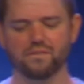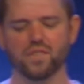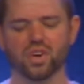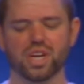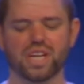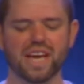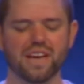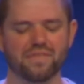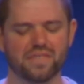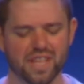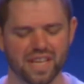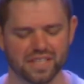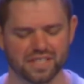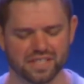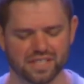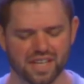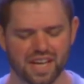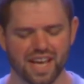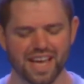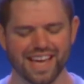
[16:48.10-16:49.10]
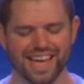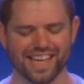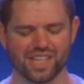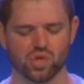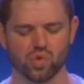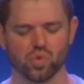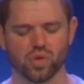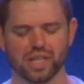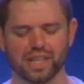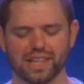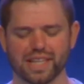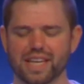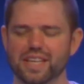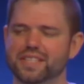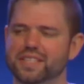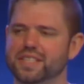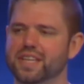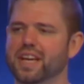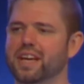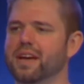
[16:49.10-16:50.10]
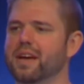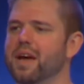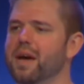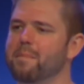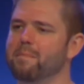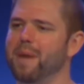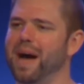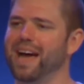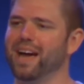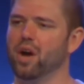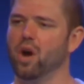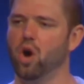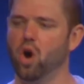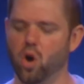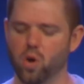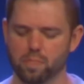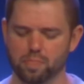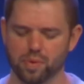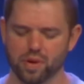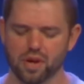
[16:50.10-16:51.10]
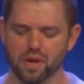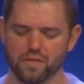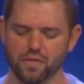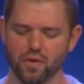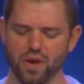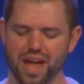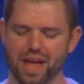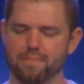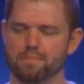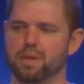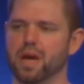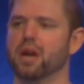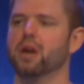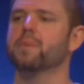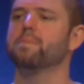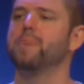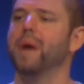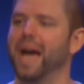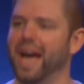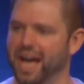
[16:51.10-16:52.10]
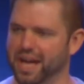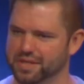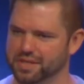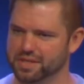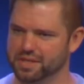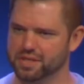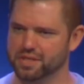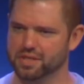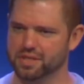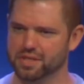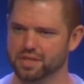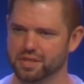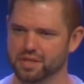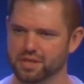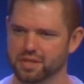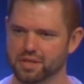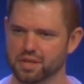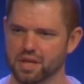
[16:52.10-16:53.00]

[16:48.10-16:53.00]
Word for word: Forgiveness is releasing my hope for a better past.